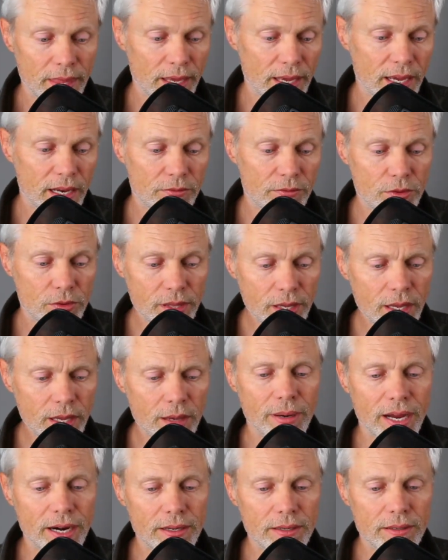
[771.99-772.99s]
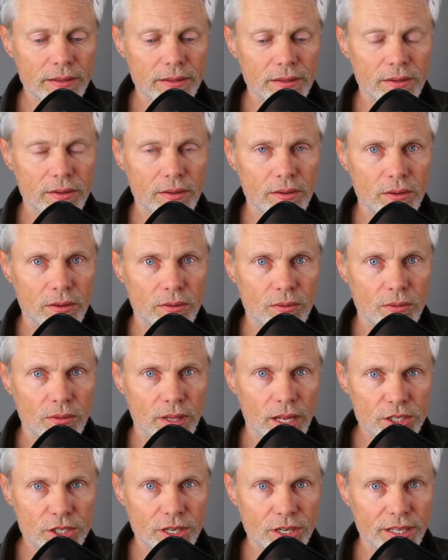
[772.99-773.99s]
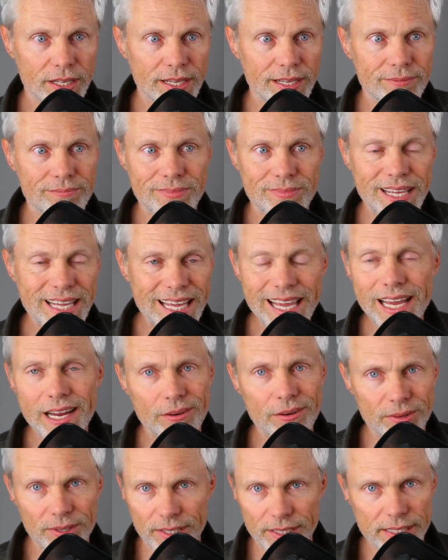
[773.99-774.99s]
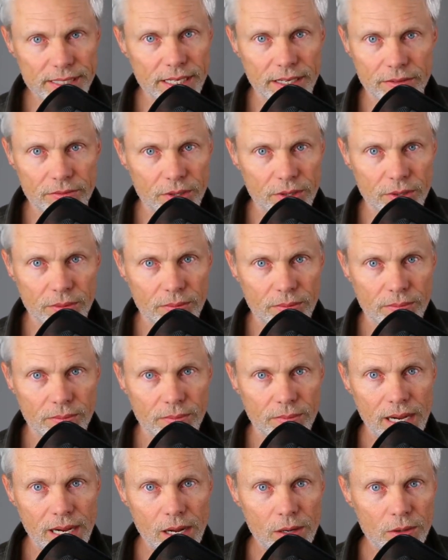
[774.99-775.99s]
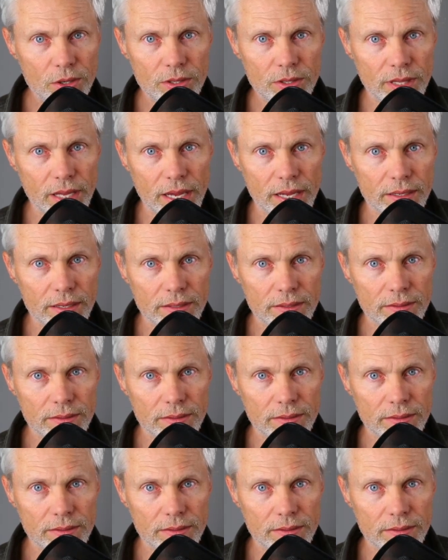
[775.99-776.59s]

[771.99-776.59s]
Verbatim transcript: And if you think about it, logically, they can't really save you. How could they?